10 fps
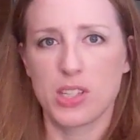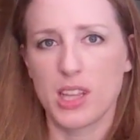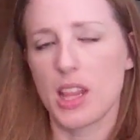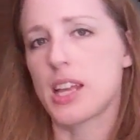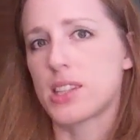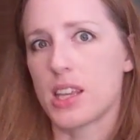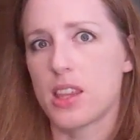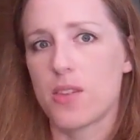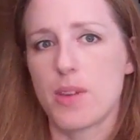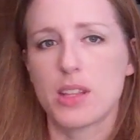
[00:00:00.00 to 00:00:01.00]
the built-in
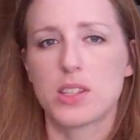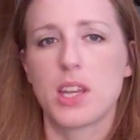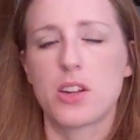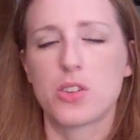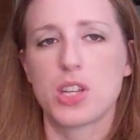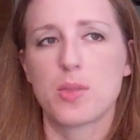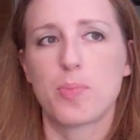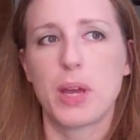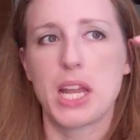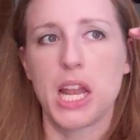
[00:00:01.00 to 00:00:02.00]
lights like the event center
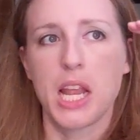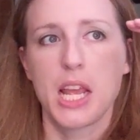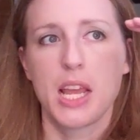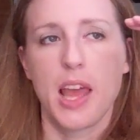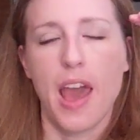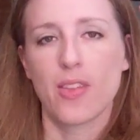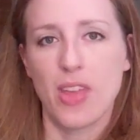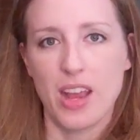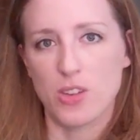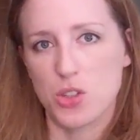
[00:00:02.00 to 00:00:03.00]
did, but
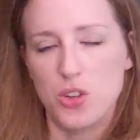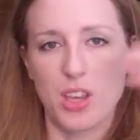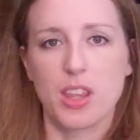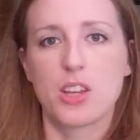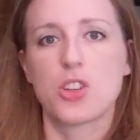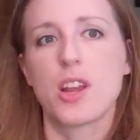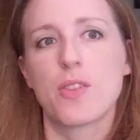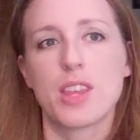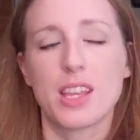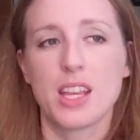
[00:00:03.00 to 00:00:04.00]
had the air
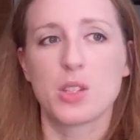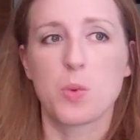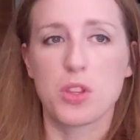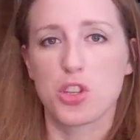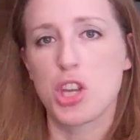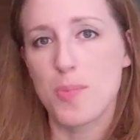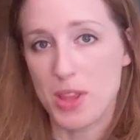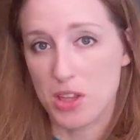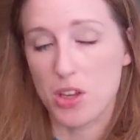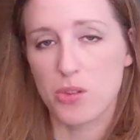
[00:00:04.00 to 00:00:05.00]
circulation and everything, and that's where the
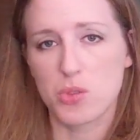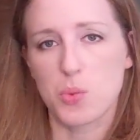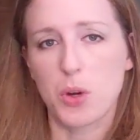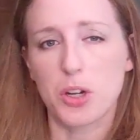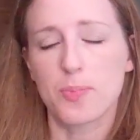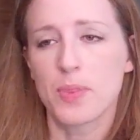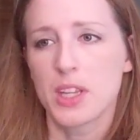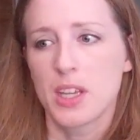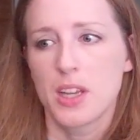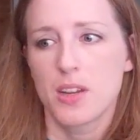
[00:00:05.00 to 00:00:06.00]
sheep and the goats
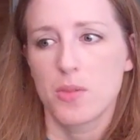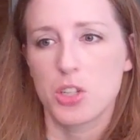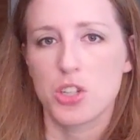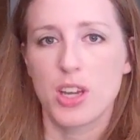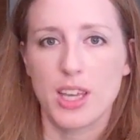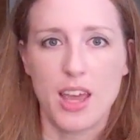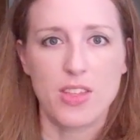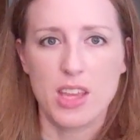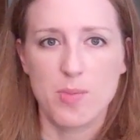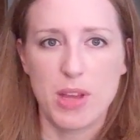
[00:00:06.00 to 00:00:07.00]
were, which
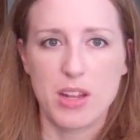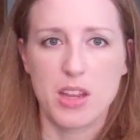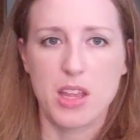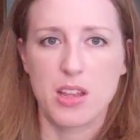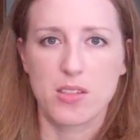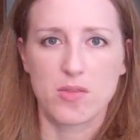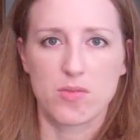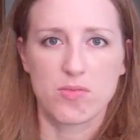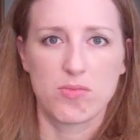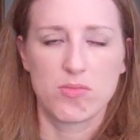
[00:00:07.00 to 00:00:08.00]
again, they'd been
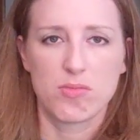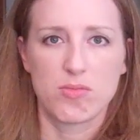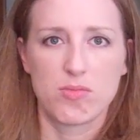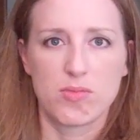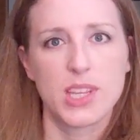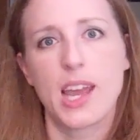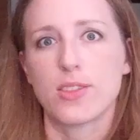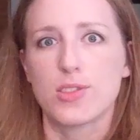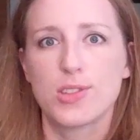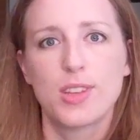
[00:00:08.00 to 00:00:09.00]
in
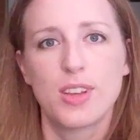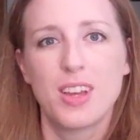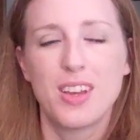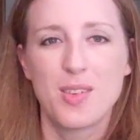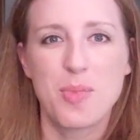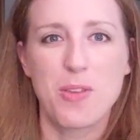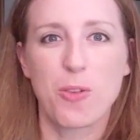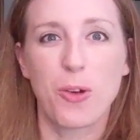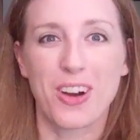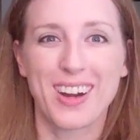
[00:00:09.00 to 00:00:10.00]
tents
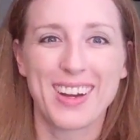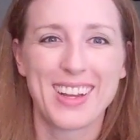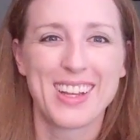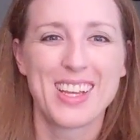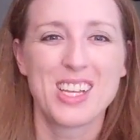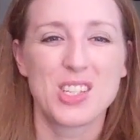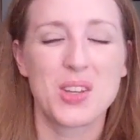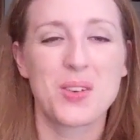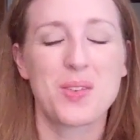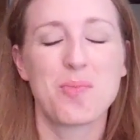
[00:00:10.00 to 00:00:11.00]
before.
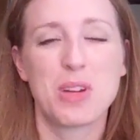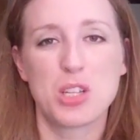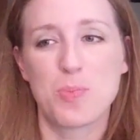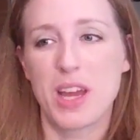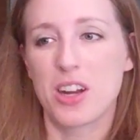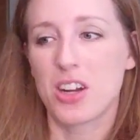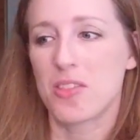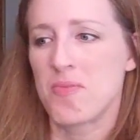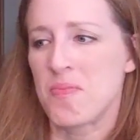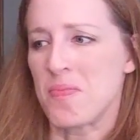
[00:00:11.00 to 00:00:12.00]
So much
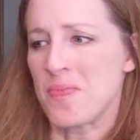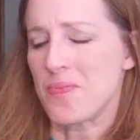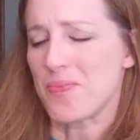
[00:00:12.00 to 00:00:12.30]
better.